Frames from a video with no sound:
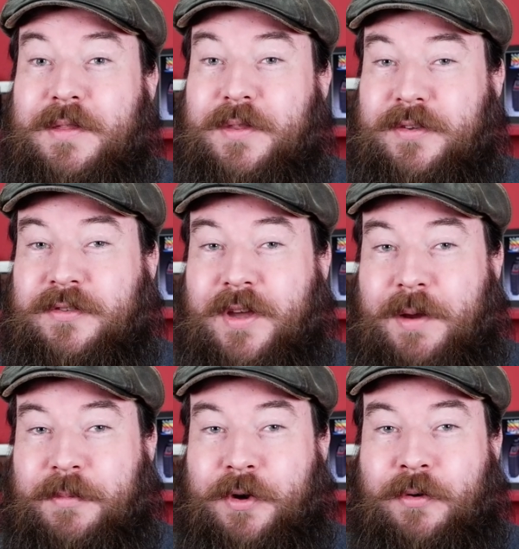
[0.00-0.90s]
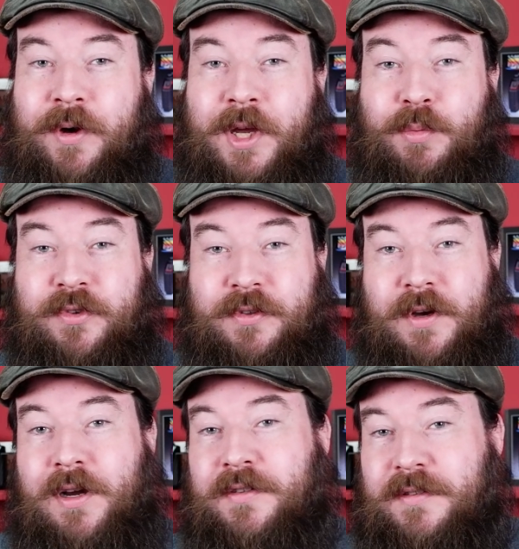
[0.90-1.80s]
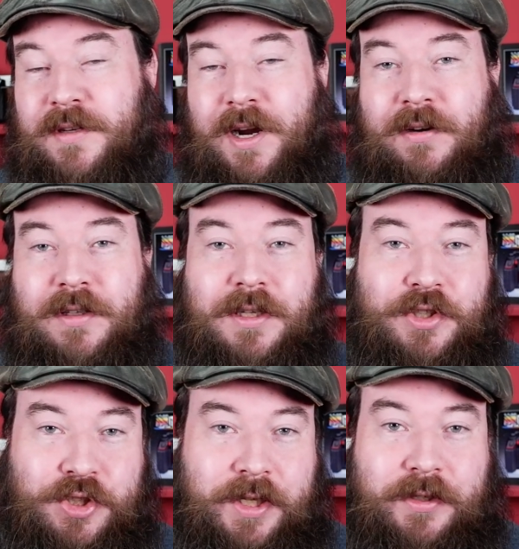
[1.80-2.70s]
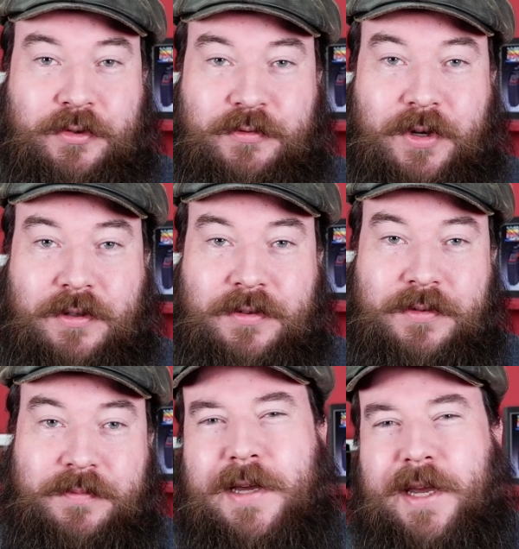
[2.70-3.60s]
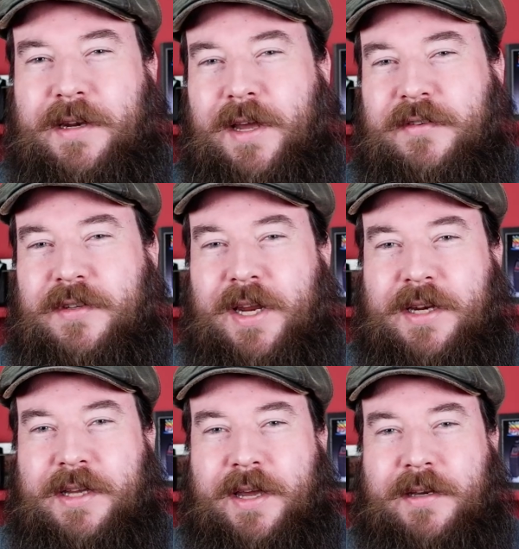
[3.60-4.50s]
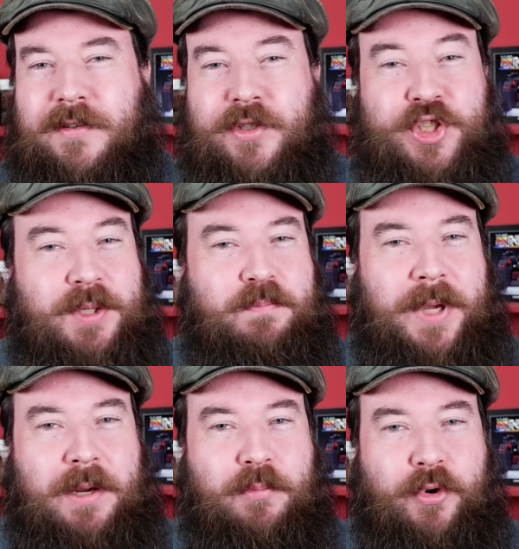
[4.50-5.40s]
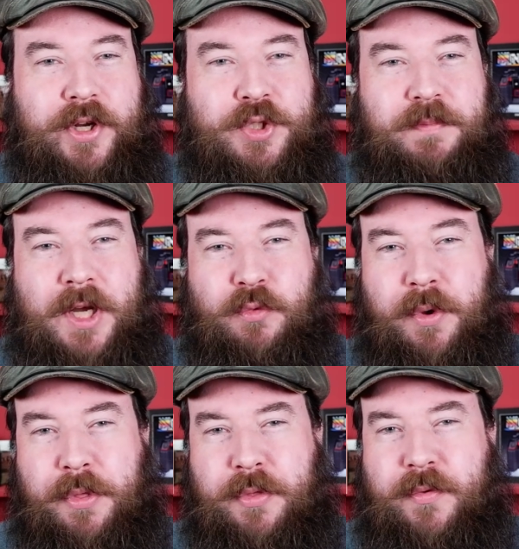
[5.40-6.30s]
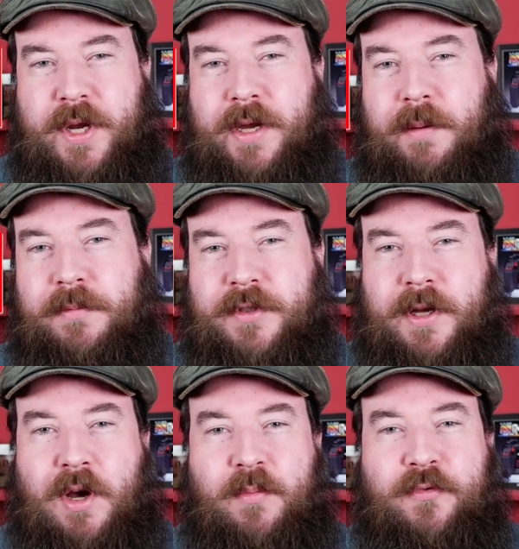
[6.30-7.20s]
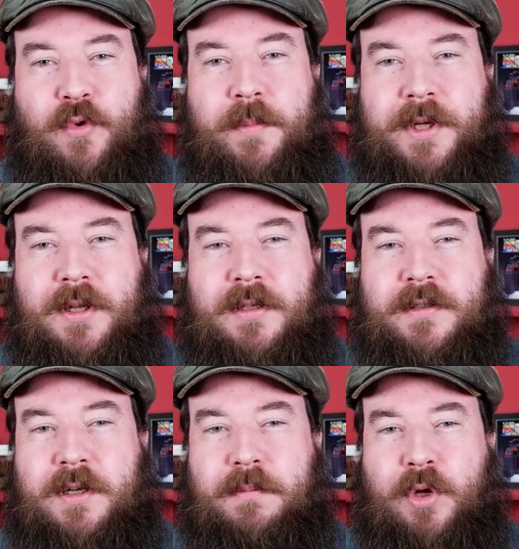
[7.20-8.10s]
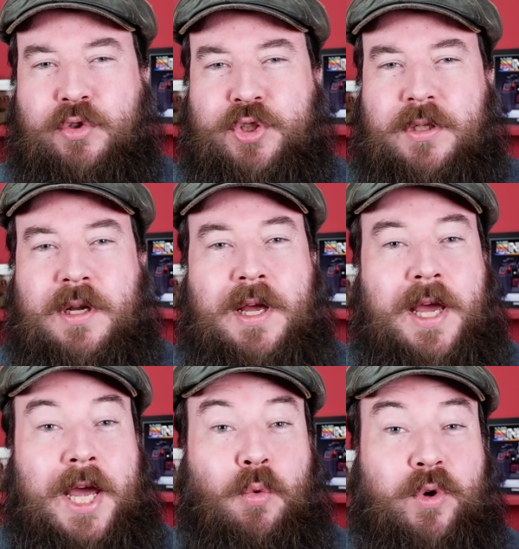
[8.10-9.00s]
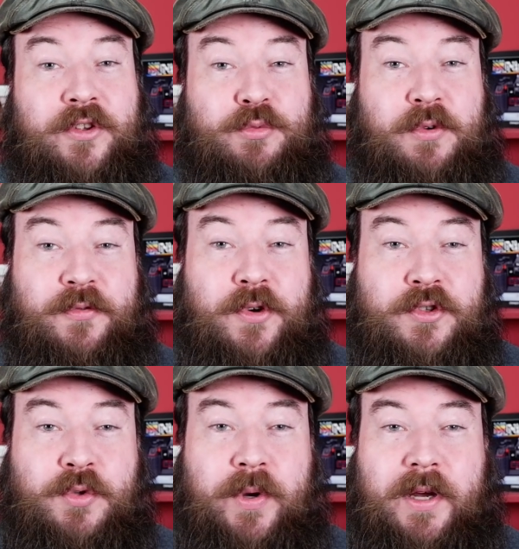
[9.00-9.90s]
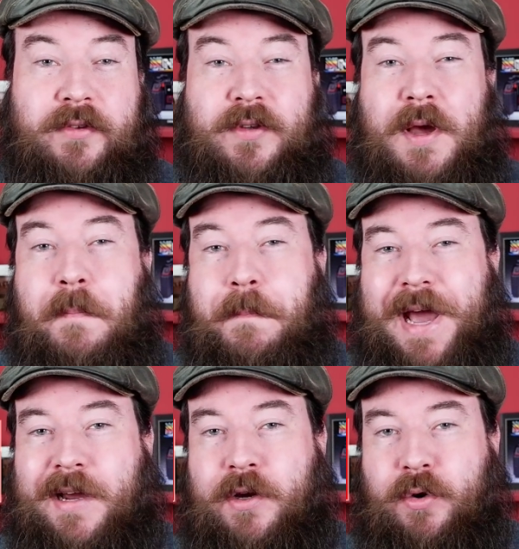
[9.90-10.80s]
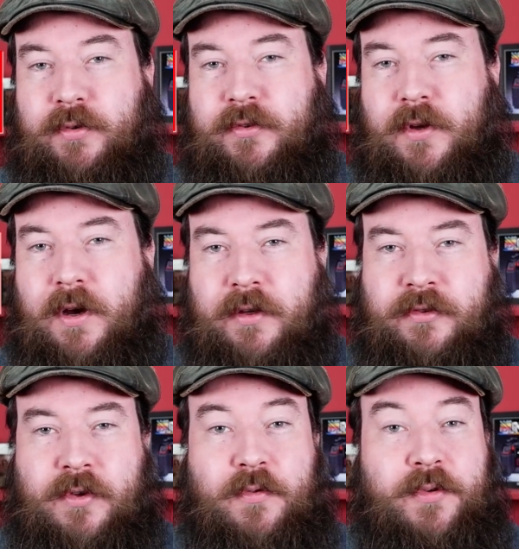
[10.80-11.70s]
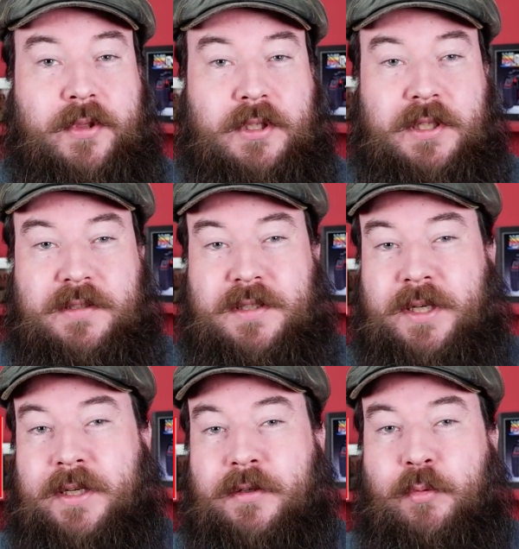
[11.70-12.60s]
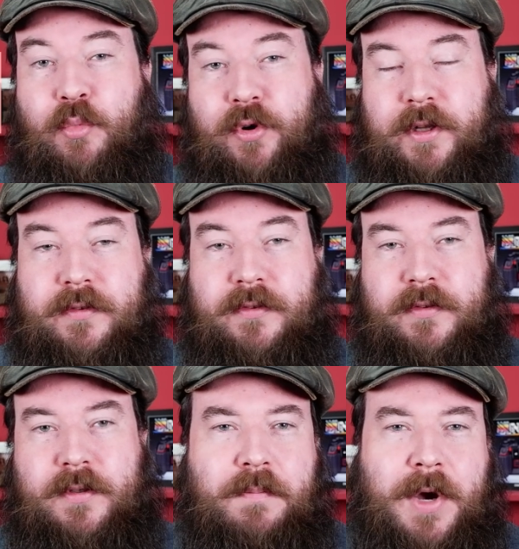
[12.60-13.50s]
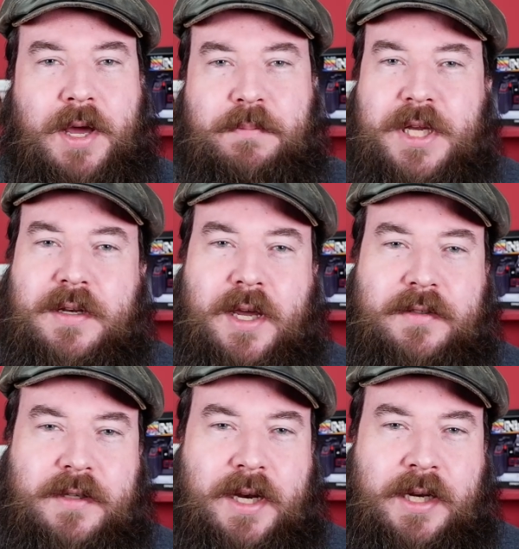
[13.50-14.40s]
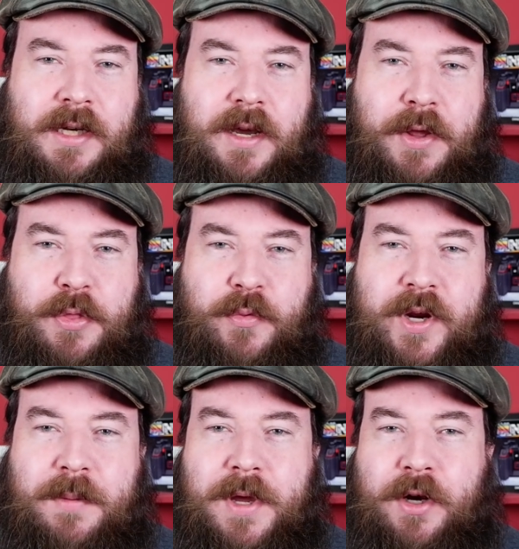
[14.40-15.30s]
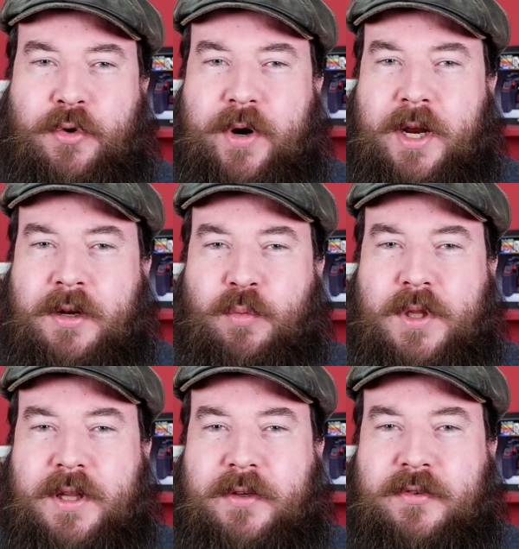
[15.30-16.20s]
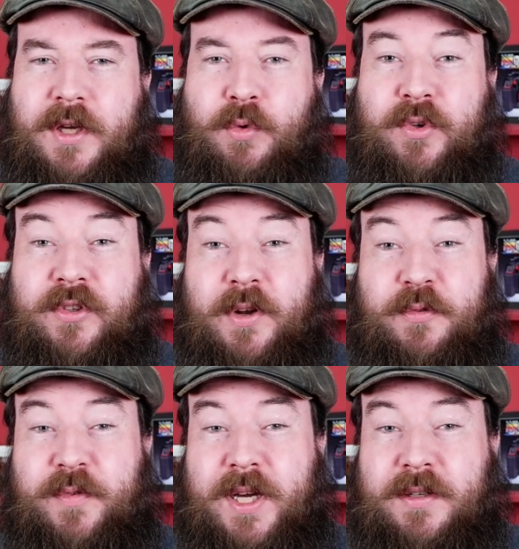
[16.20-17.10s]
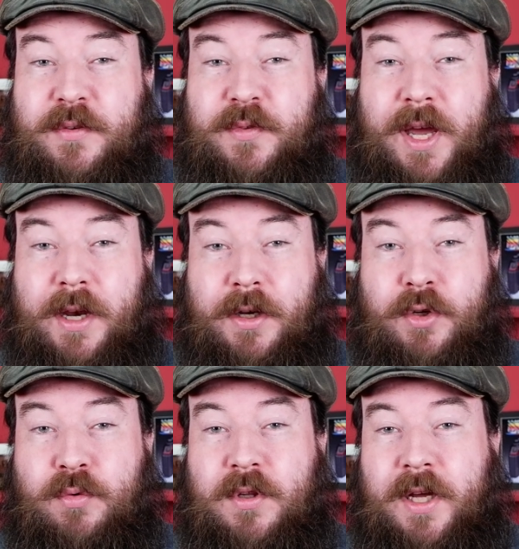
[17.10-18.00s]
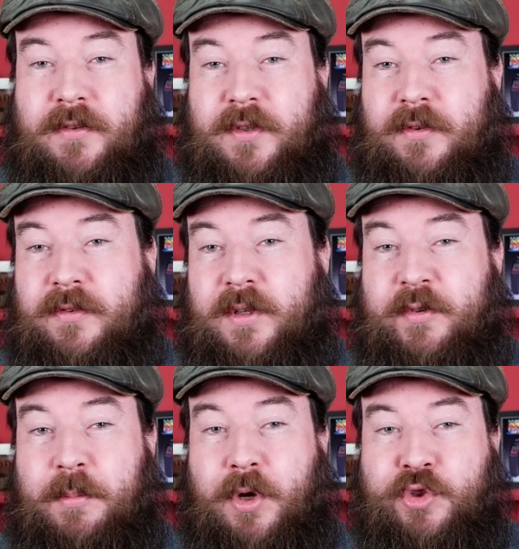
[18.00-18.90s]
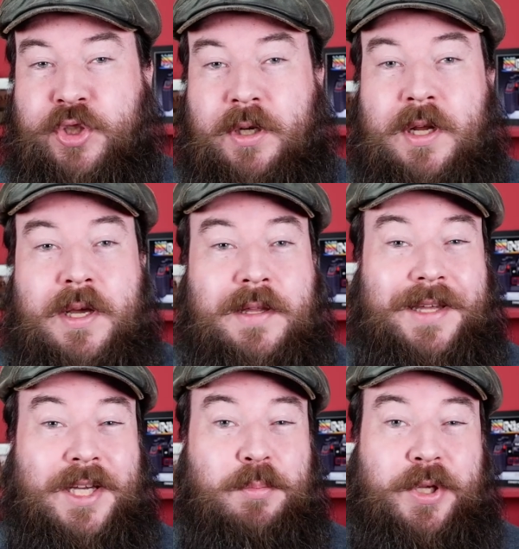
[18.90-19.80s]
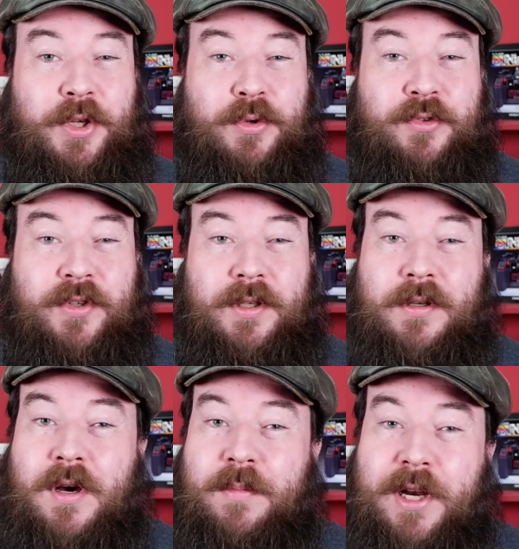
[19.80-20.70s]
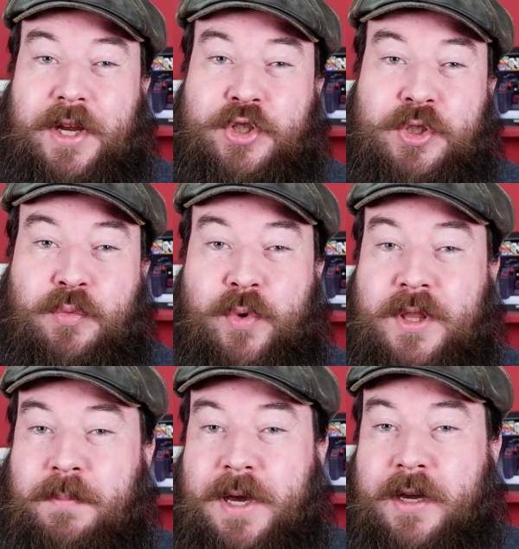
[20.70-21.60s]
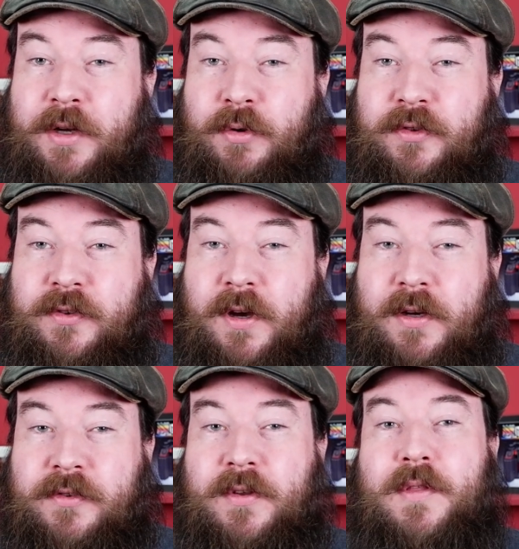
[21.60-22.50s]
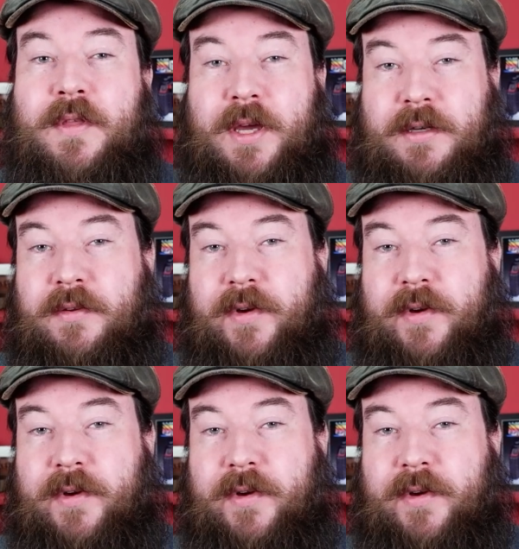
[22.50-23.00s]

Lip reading: This time, though, it was not entirely Nishika's fault. In 1988, Jim Bainbridge met with 3M to help formulate an emulsion and what is referred to as a backcoat sauce for the lenticular prints. By mid-1989, 3M had created what they said was an effective and new light-sensitive emulsion that could be used in combination with the backcoat sauce they had